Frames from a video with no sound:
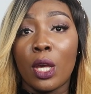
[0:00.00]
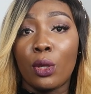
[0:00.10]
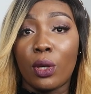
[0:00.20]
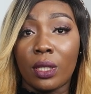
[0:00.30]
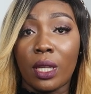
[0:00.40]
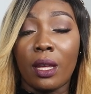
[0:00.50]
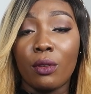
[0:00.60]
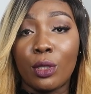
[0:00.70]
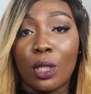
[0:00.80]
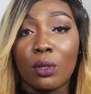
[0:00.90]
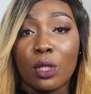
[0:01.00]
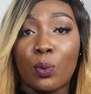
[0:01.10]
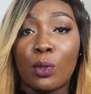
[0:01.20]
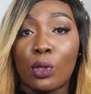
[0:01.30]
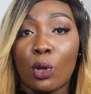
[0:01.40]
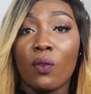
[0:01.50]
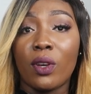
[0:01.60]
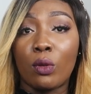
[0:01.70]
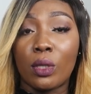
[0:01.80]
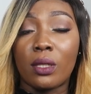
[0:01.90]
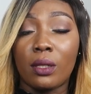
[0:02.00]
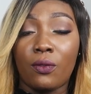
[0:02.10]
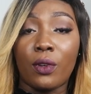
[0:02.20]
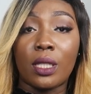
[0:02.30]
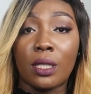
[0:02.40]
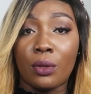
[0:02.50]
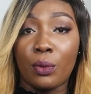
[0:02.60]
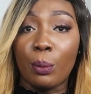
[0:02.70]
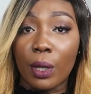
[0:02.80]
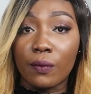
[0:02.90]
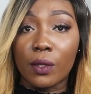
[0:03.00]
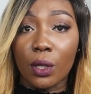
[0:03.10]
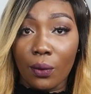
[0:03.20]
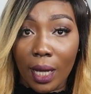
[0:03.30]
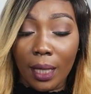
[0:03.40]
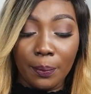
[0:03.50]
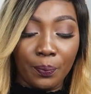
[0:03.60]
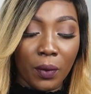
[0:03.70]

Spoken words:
Your health insurance is supposed to cover those first 3 months, all right?